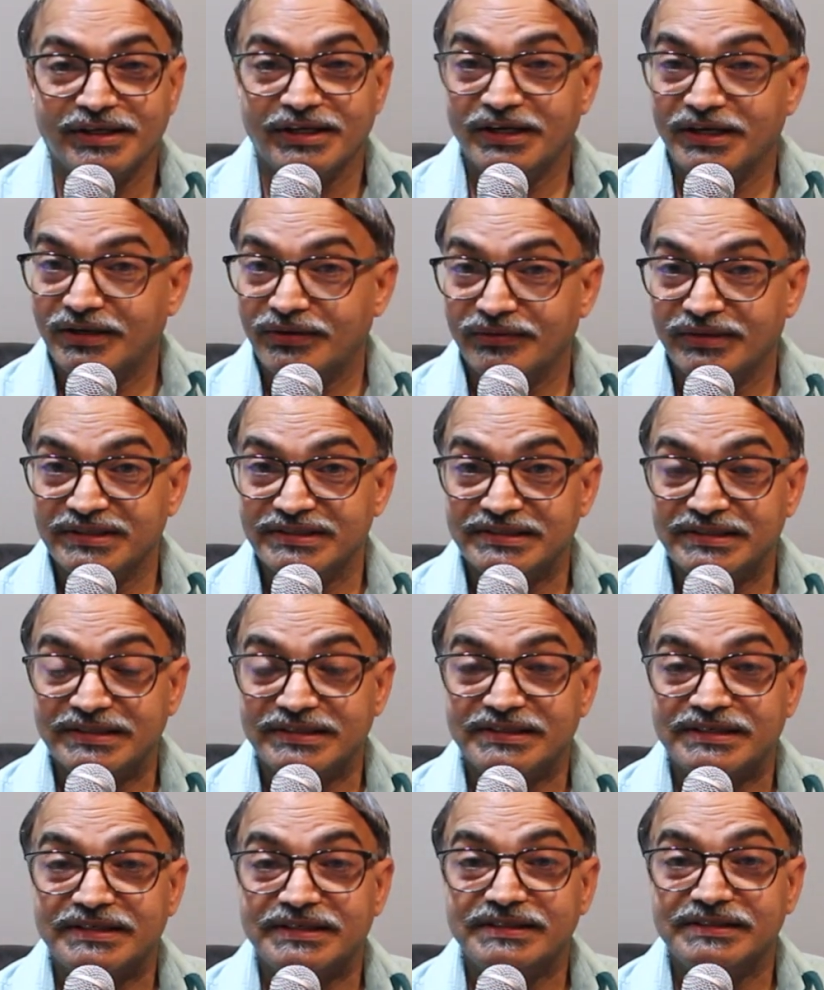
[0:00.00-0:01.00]
It was
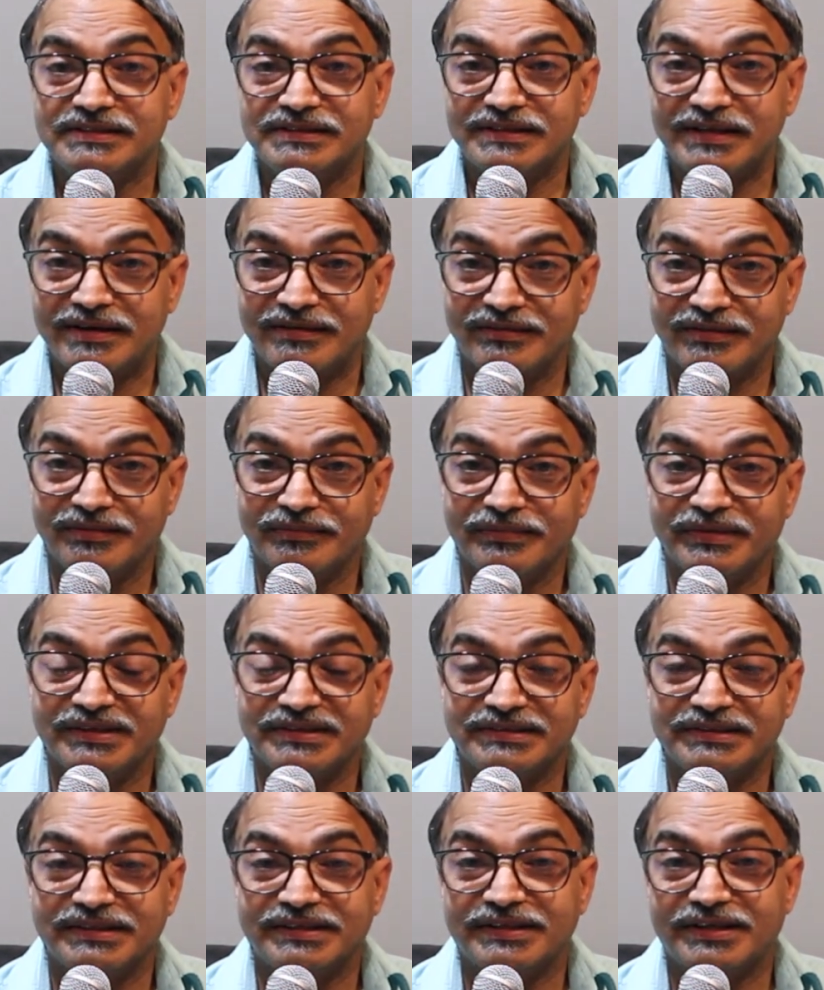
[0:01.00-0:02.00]

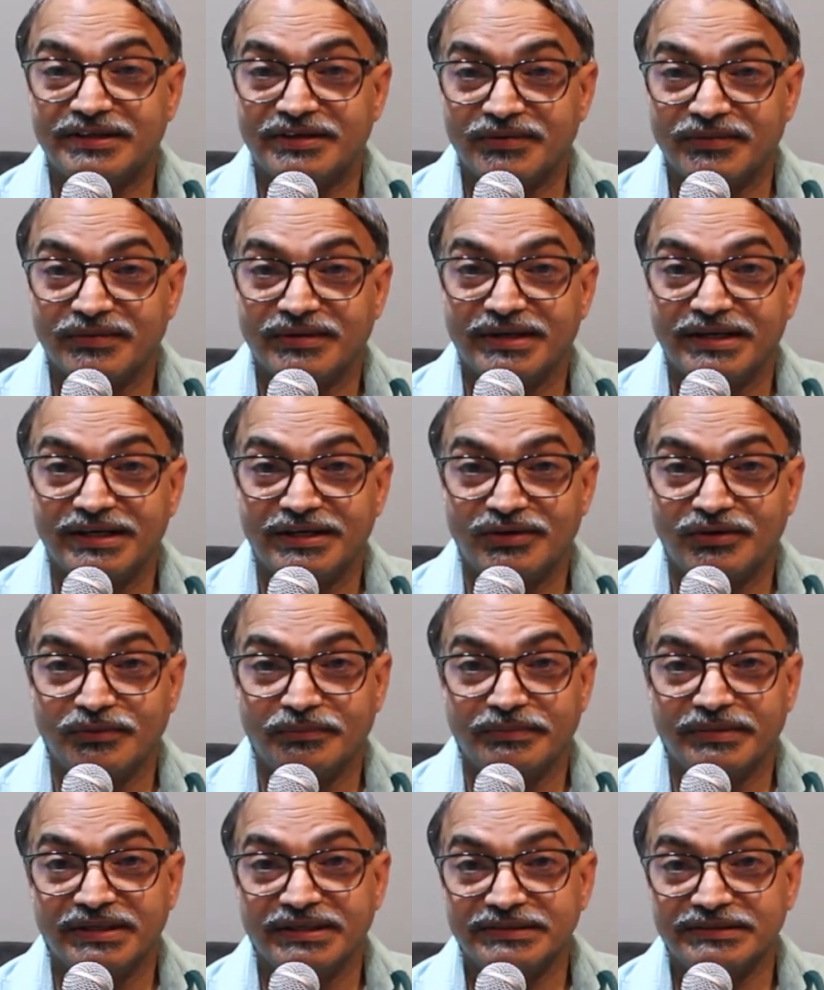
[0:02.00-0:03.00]
67% required
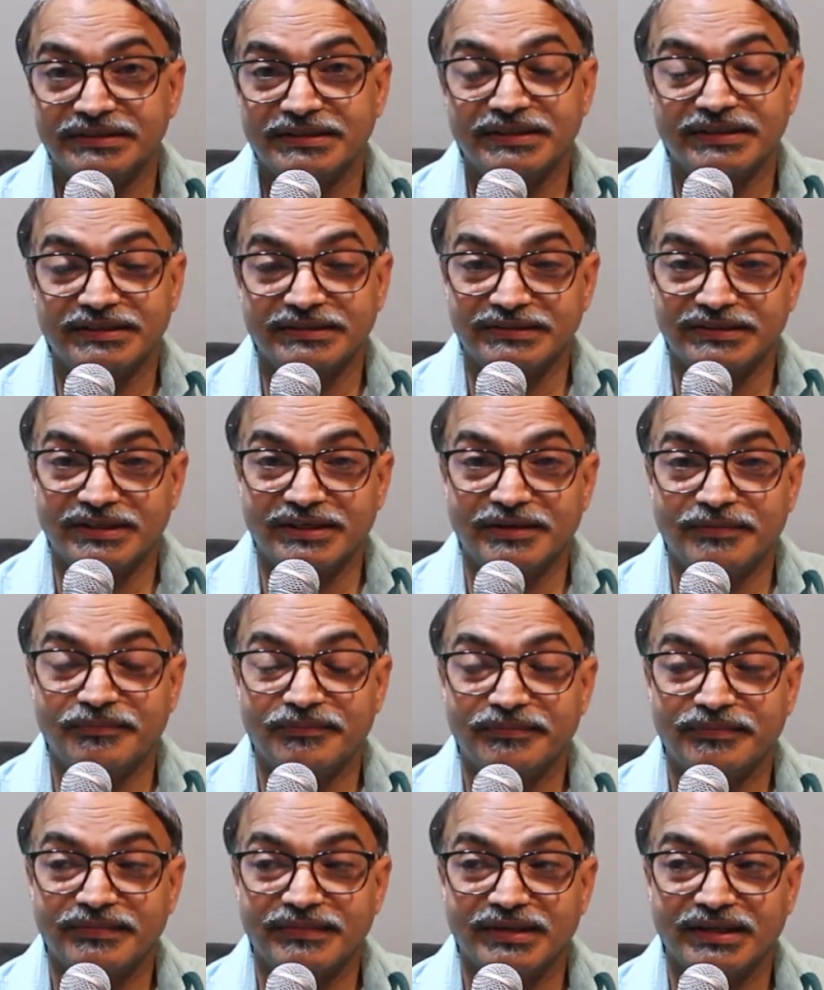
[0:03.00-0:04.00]
to pass the
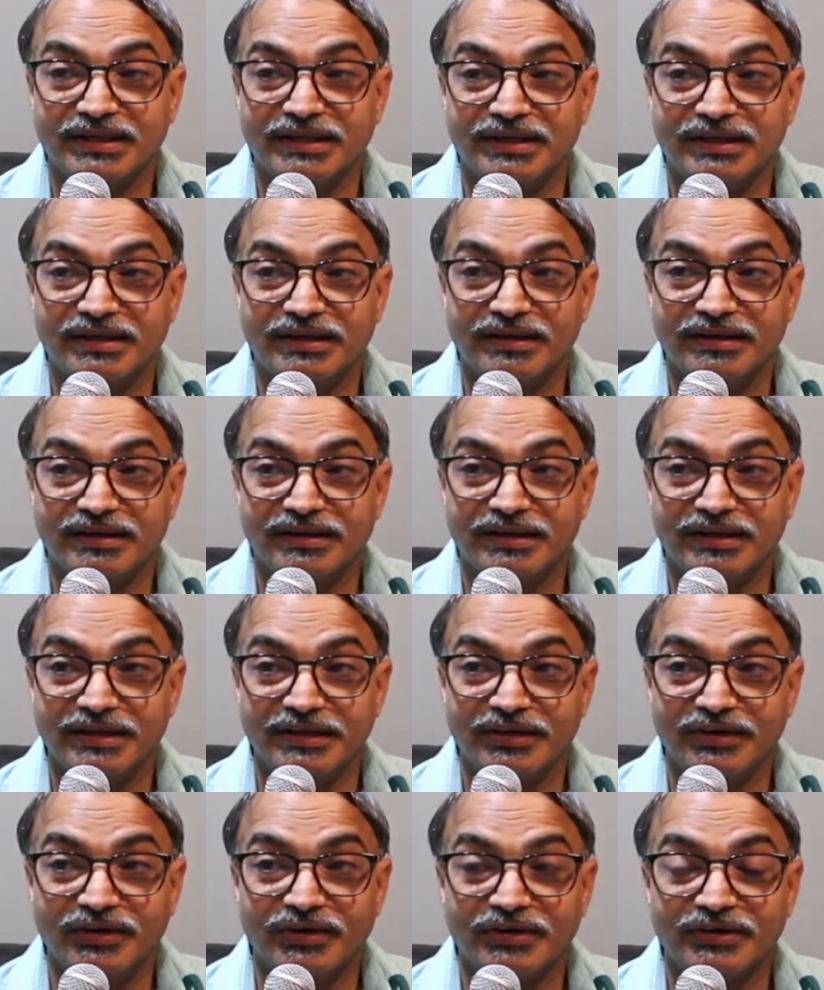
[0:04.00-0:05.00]
exam and
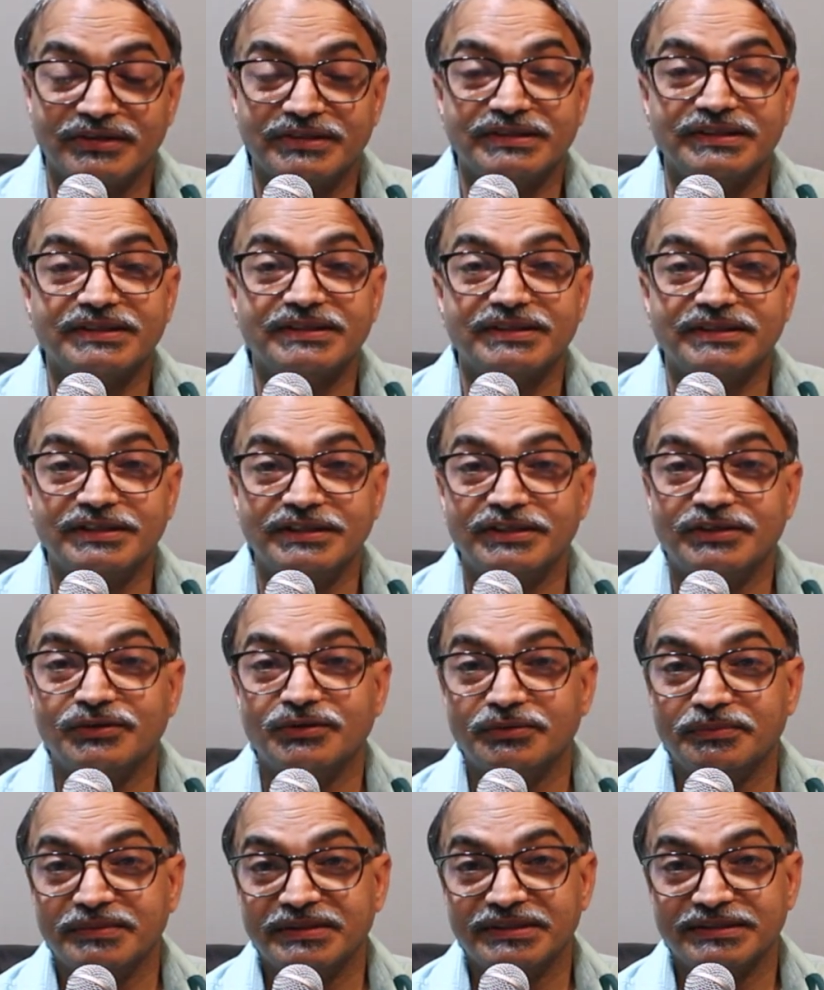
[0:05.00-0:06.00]
I got
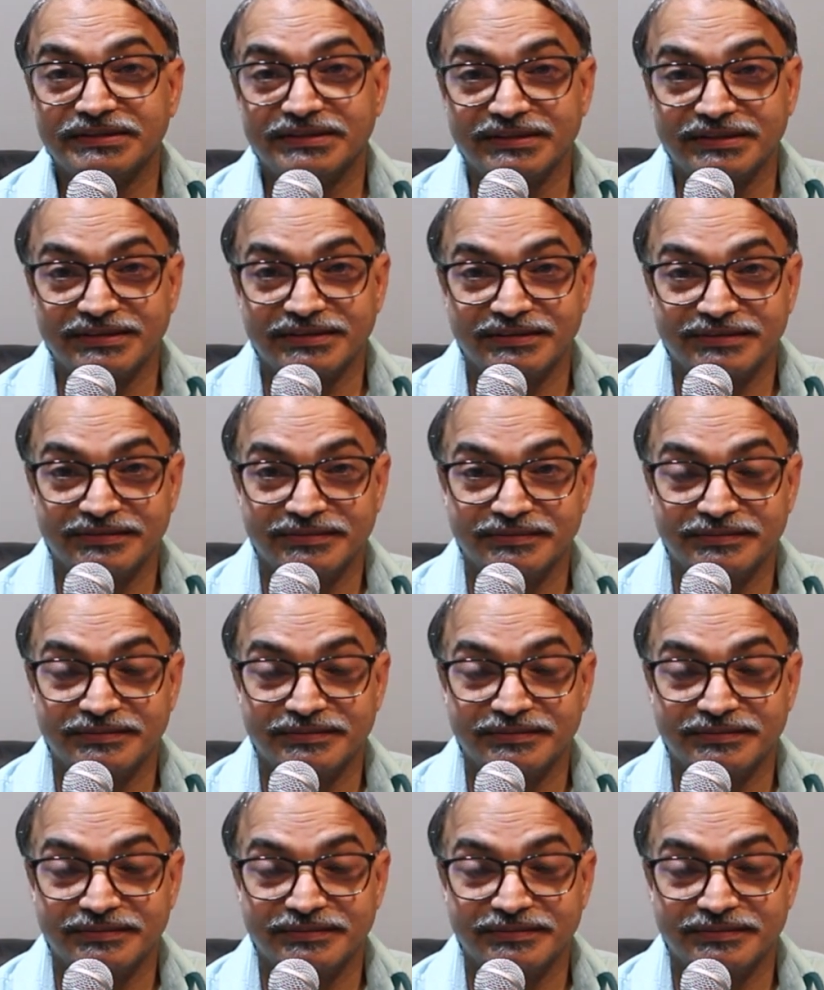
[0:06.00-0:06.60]
62%.